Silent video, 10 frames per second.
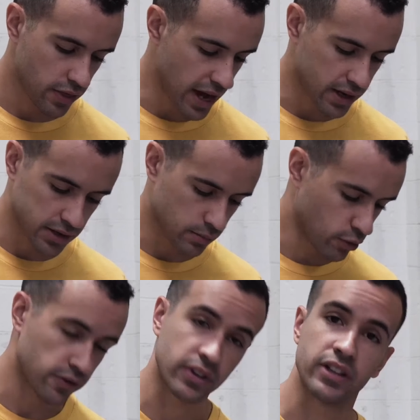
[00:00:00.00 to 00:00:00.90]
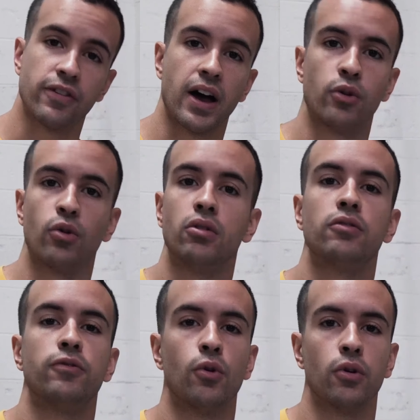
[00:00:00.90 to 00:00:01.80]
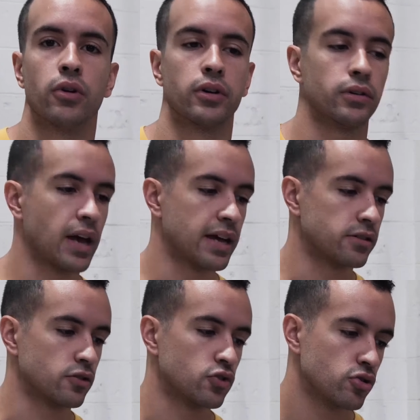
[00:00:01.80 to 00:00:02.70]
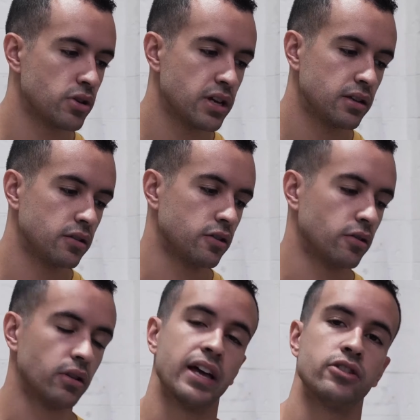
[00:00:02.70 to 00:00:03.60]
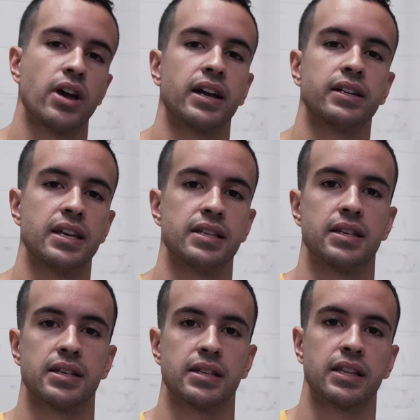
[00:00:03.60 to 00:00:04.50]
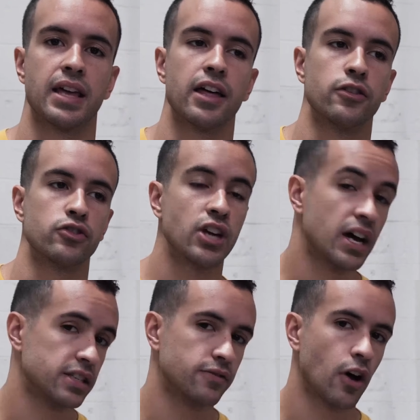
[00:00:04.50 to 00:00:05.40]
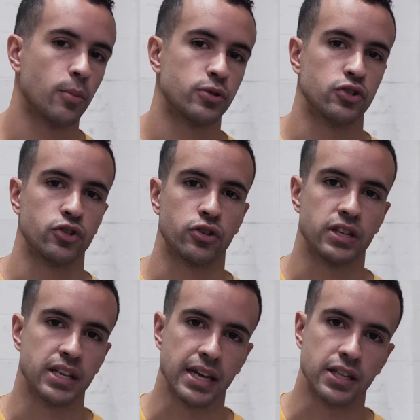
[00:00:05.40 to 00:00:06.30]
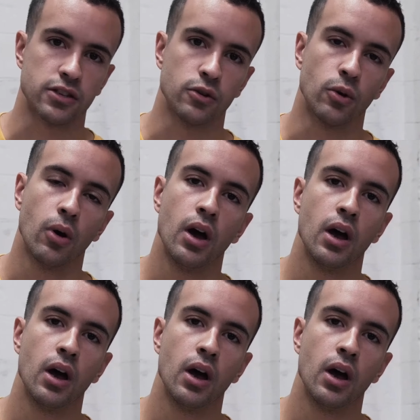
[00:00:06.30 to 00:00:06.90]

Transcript: That is a perfectly fine oil for guys on the street, you know, light track days, things like that. There's tons of options you can dig into.